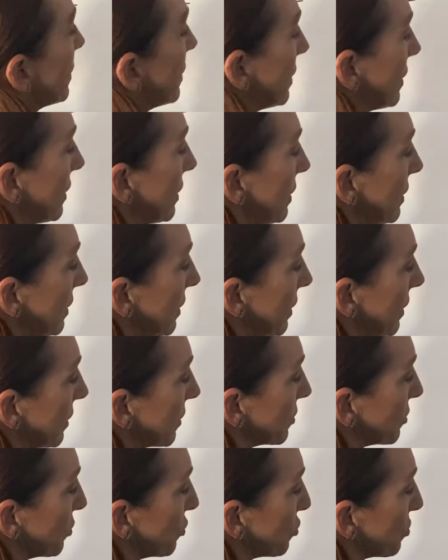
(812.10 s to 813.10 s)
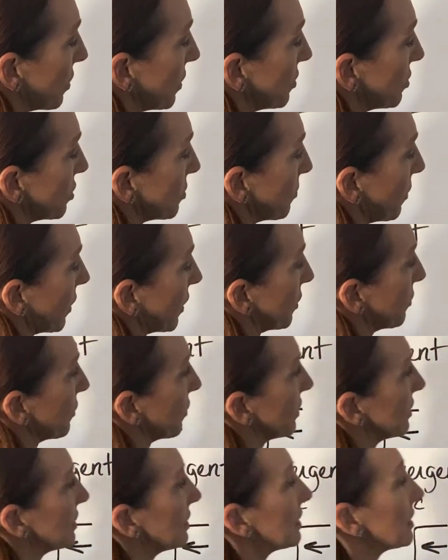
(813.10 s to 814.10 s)
T. Here's a trench, mark it
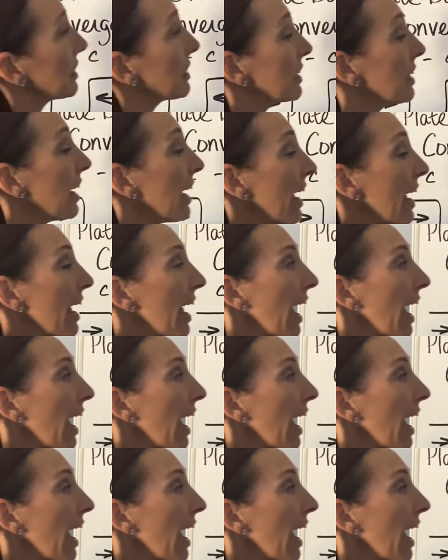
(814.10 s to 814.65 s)
with a T.